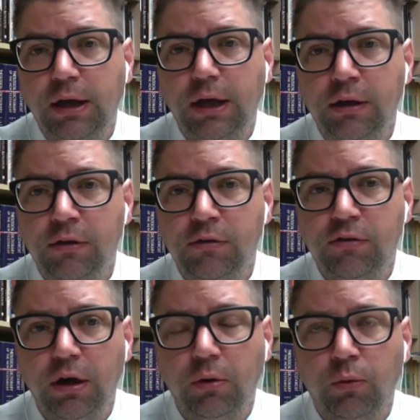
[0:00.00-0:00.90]

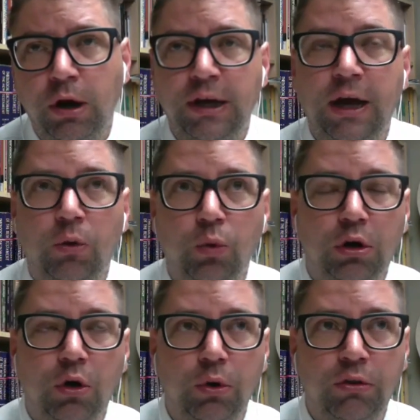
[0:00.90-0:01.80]
is right now
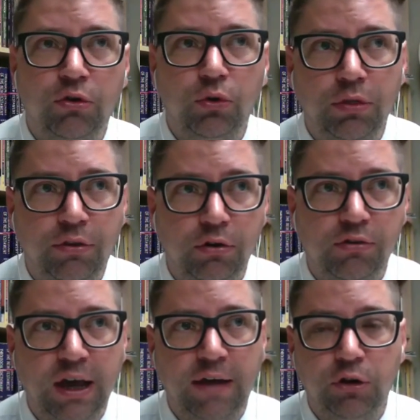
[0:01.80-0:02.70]
we're going through on
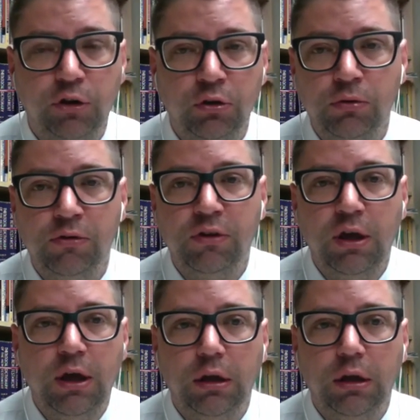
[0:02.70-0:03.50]
Thursday afternoons